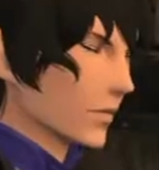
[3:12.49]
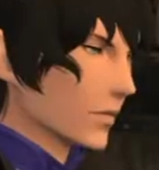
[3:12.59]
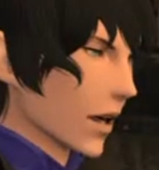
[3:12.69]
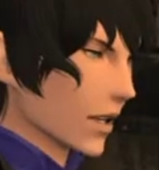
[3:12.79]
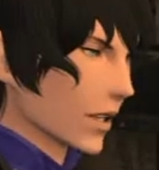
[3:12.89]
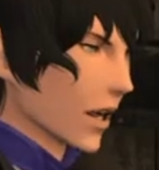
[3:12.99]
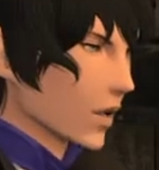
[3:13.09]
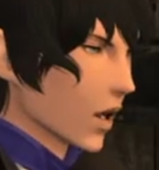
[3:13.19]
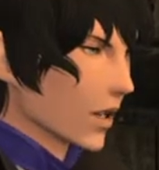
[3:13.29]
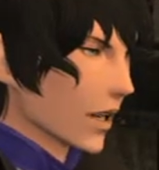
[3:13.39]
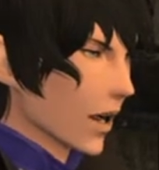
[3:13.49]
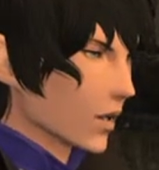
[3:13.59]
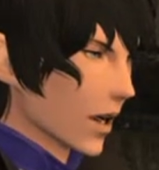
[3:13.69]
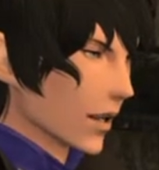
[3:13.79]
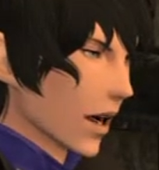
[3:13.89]
Mayhap one
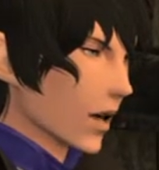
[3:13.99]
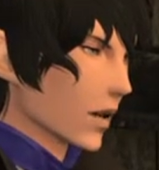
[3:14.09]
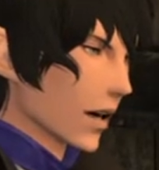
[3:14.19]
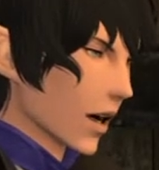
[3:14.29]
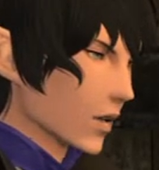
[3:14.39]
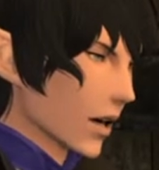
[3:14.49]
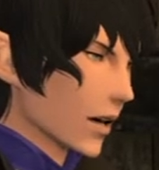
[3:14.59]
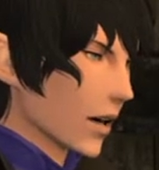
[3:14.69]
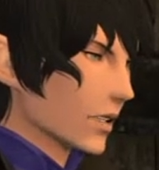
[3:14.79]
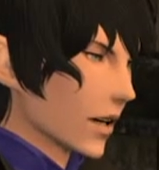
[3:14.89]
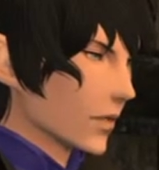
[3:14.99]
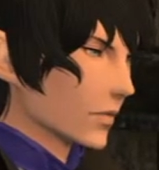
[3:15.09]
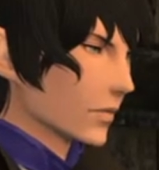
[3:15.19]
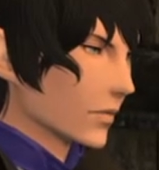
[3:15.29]
day, but not yet.